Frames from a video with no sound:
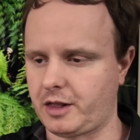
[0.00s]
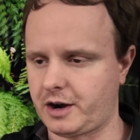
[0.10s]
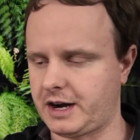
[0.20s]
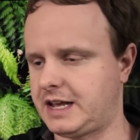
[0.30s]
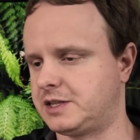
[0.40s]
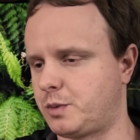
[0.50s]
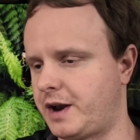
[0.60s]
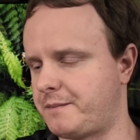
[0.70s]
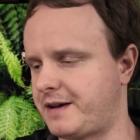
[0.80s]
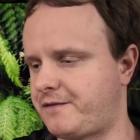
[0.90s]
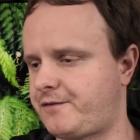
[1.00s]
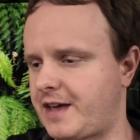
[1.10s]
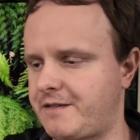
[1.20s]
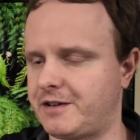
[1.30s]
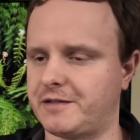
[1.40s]
alert, is one of my
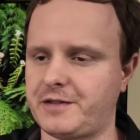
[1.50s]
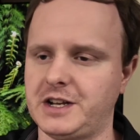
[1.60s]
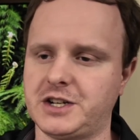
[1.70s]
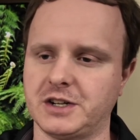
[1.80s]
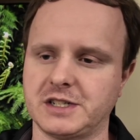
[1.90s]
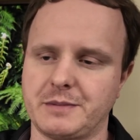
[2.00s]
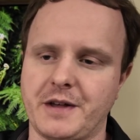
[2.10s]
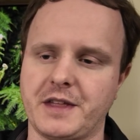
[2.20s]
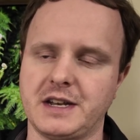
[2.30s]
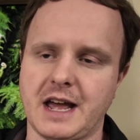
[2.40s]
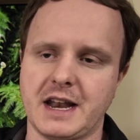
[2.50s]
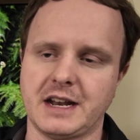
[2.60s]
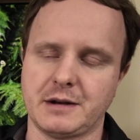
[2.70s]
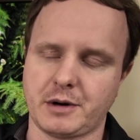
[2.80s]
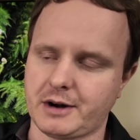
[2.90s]
favorite features about the
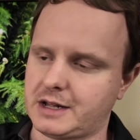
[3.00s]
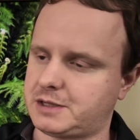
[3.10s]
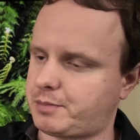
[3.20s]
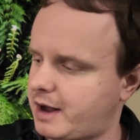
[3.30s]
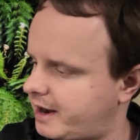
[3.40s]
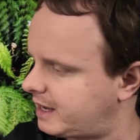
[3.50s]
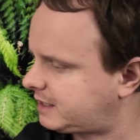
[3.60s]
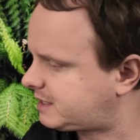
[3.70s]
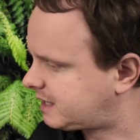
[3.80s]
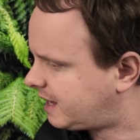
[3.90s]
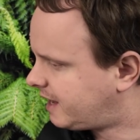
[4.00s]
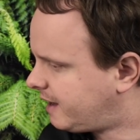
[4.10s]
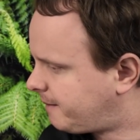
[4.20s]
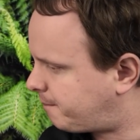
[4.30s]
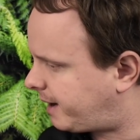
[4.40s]
Denon and Marantz products.
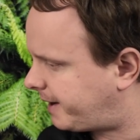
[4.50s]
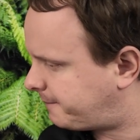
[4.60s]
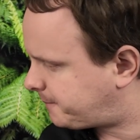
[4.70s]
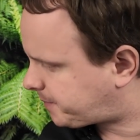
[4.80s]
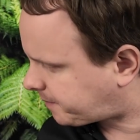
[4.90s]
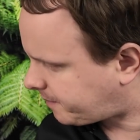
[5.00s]
But